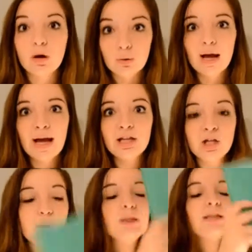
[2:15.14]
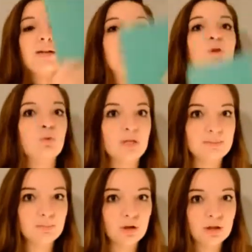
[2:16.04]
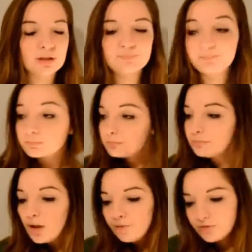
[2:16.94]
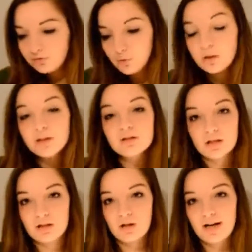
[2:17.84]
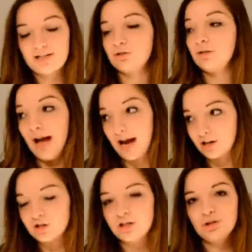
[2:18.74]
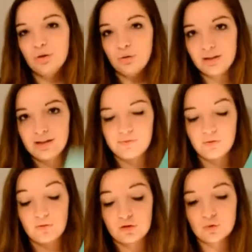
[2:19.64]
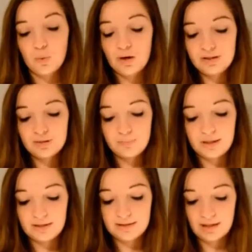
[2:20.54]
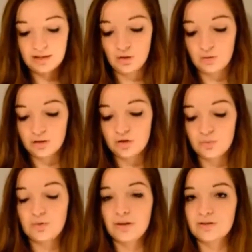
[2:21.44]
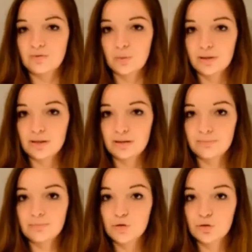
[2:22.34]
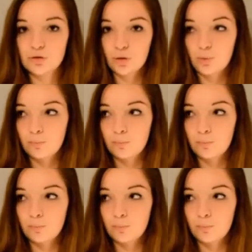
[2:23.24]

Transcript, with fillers: okay? You will live through this book for four years out of your high school. Actually, you only live through this once because it's only 2014. So,